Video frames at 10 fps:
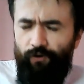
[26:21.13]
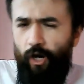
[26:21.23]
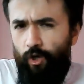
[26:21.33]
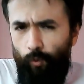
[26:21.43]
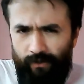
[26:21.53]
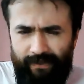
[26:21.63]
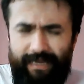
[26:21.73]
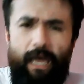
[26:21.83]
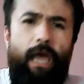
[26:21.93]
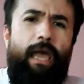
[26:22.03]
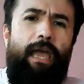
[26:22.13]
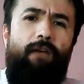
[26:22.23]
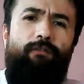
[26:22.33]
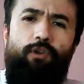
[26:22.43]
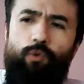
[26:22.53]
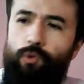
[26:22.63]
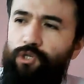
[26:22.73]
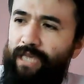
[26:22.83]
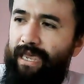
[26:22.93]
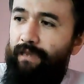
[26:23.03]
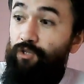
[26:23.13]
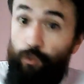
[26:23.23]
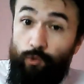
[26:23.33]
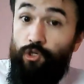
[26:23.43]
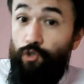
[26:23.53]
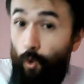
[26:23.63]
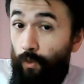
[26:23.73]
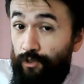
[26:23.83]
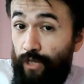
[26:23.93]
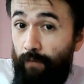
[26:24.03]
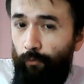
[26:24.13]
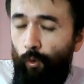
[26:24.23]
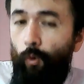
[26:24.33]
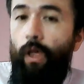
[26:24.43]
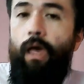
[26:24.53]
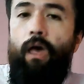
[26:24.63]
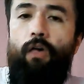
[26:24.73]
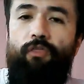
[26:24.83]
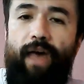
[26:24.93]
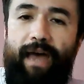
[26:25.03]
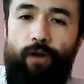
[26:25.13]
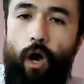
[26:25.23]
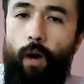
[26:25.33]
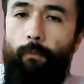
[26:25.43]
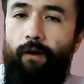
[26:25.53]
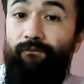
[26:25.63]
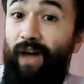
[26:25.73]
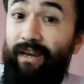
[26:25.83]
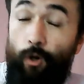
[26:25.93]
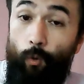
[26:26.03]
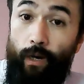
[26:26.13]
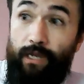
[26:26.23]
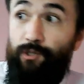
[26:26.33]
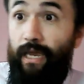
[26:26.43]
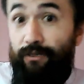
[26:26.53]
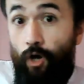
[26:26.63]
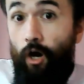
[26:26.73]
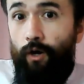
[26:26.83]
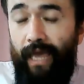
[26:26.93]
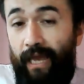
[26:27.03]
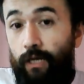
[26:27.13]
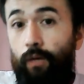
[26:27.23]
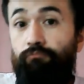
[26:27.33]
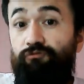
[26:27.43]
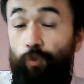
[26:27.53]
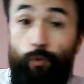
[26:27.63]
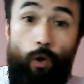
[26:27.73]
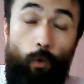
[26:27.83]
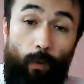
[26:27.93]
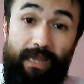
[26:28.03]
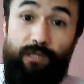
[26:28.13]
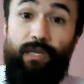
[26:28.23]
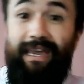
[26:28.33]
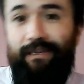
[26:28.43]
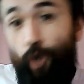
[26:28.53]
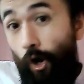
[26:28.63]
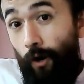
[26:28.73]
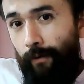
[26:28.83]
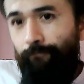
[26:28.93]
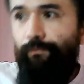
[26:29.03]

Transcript: Very quickly, if you say, to use his own example, that Fido is a dog and Bruno is a dog,